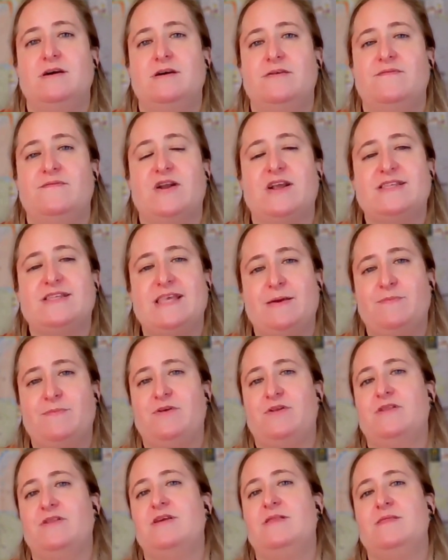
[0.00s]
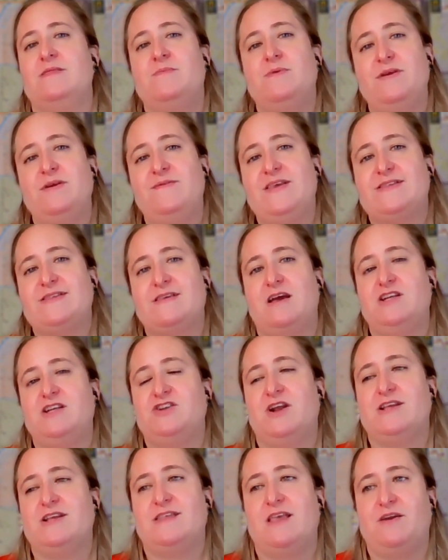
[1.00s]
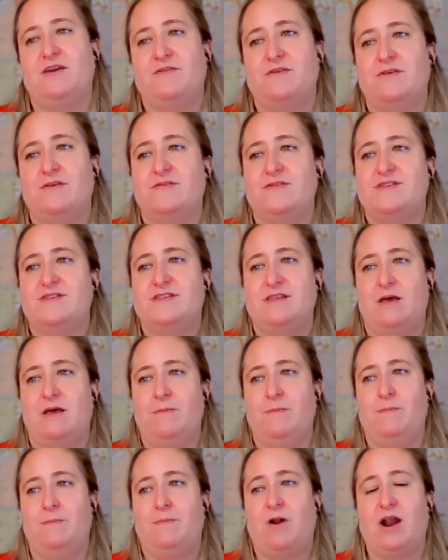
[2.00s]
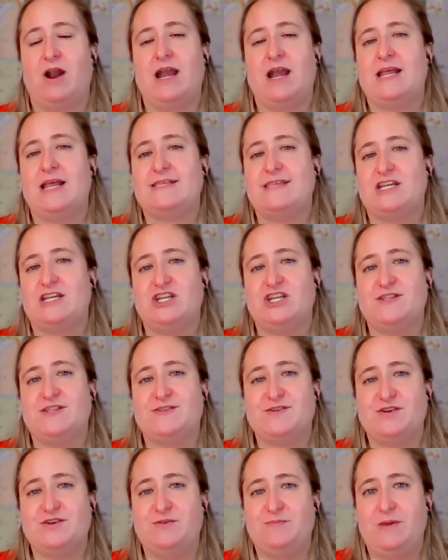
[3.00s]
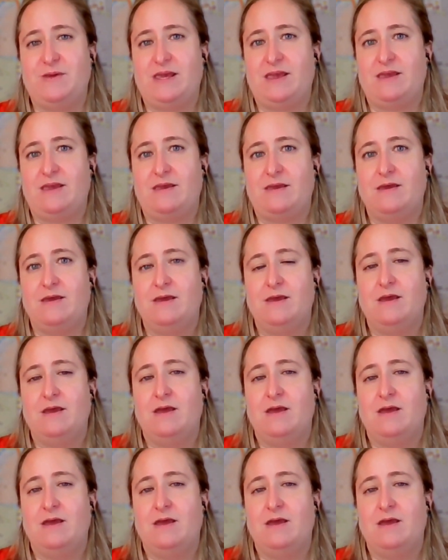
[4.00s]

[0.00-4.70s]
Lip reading: For example, in the previous contract cycle, some bargaining sessions could be